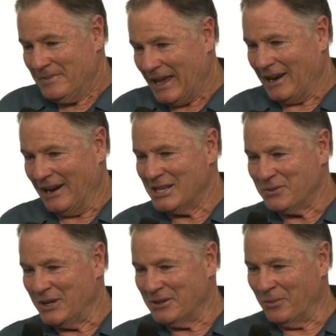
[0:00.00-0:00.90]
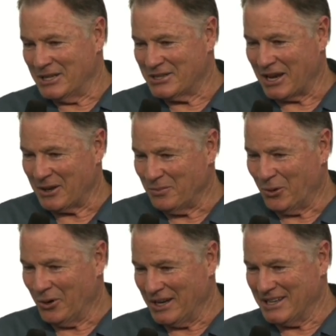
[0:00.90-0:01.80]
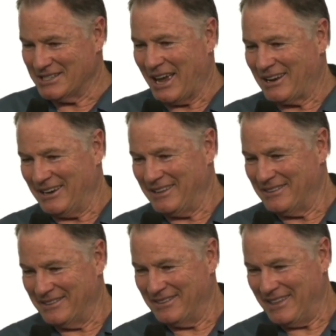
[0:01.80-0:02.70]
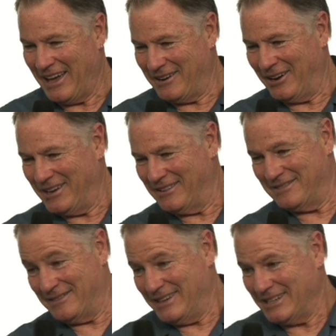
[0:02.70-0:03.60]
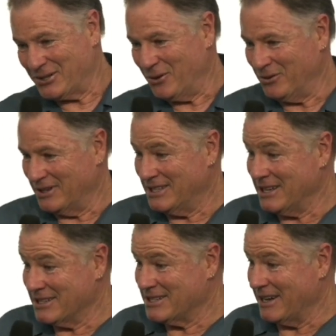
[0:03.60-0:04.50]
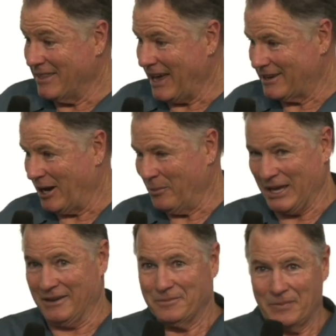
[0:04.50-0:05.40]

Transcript: That leads me to my second point exactly that I, it's called Didn't See That Coming.